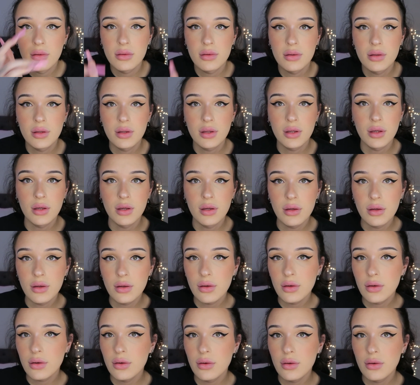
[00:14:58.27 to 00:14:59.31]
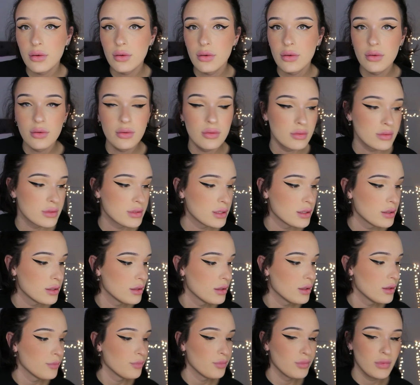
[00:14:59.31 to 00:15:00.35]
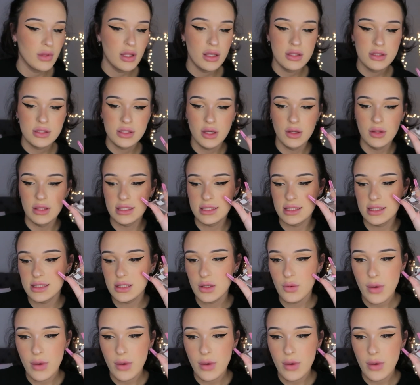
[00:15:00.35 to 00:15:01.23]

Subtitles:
Cute. So this is the